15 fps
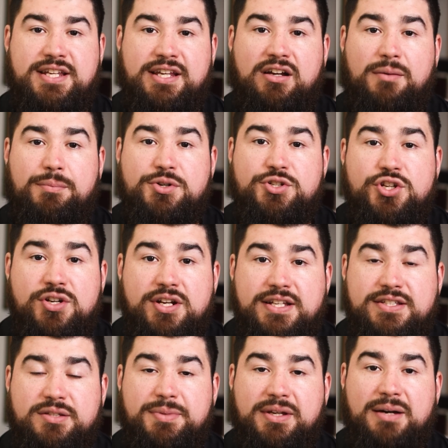seeing
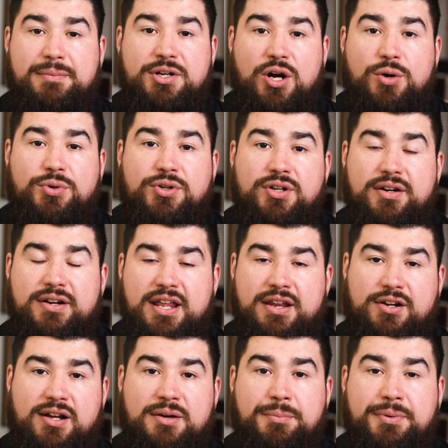opportunities to become an owner
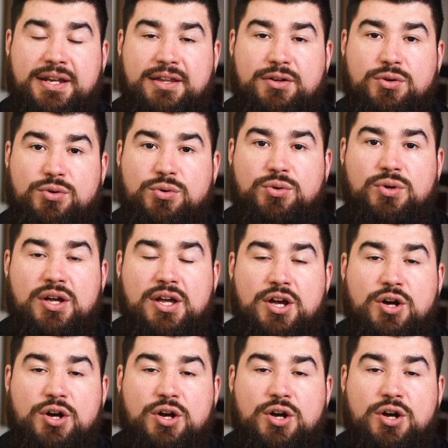in a company who,